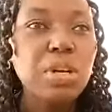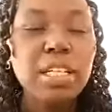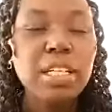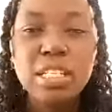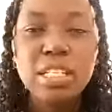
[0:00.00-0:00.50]

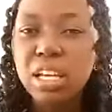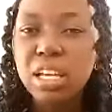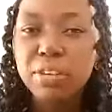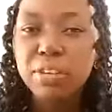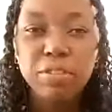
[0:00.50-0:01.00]
You
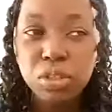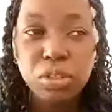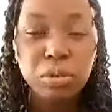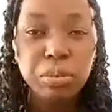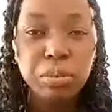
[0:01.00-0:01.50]
can take
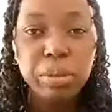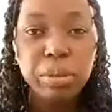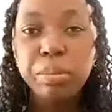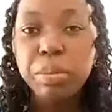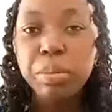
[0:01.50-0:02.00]

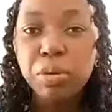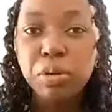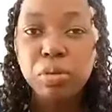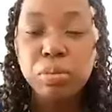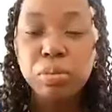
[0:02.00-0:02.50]
videos
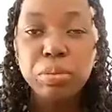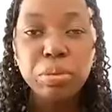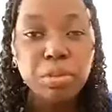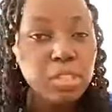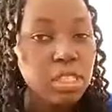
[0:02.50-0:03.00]
of
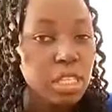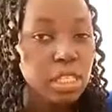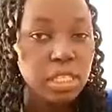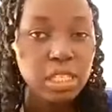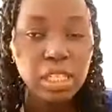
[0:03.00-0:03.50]
your
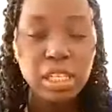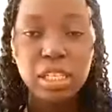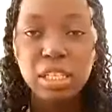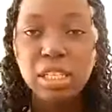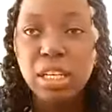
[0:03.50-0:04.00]
people
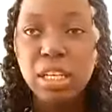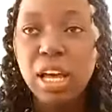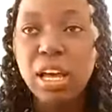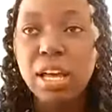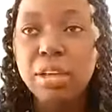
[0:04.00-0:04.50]

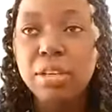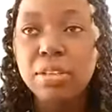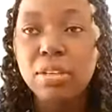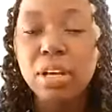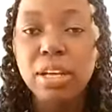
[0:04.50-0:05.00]
processing.
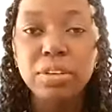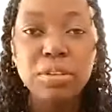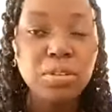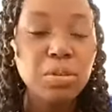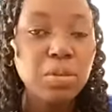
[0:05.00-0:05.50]

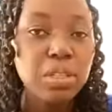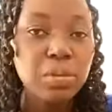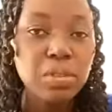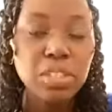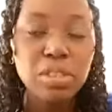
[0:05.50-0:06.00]
I don't
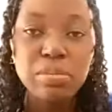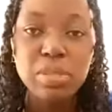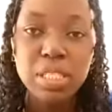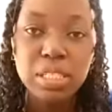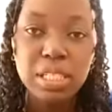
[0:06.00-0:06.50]
know
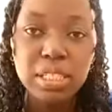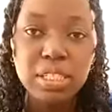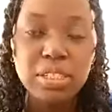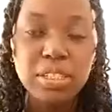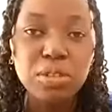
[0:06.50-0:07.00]
which
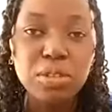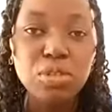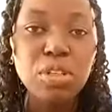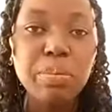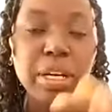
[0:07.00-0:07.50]
businesses
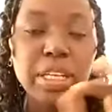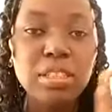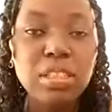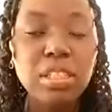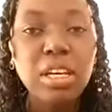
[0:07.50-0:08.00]
you're doing,
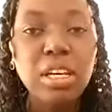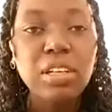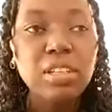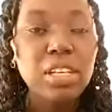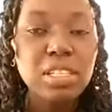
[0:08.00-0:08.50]
but
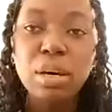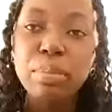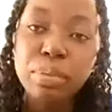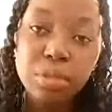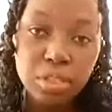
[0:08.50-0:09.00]
there's
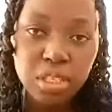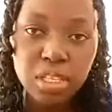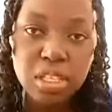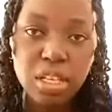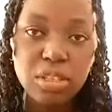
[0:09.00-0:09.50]
a
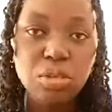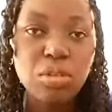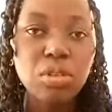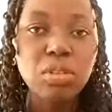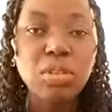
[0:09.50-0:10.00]
process that you
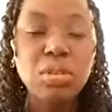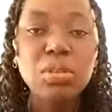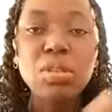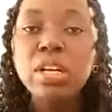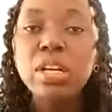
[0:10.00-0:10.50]
go
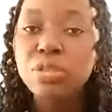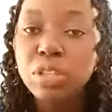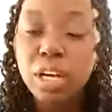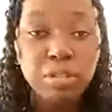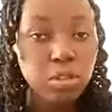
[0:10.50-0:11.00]
through. You
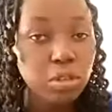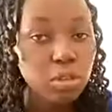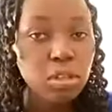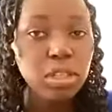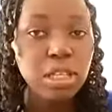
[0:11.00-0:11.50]
can
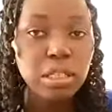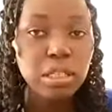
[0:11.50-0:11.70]
record that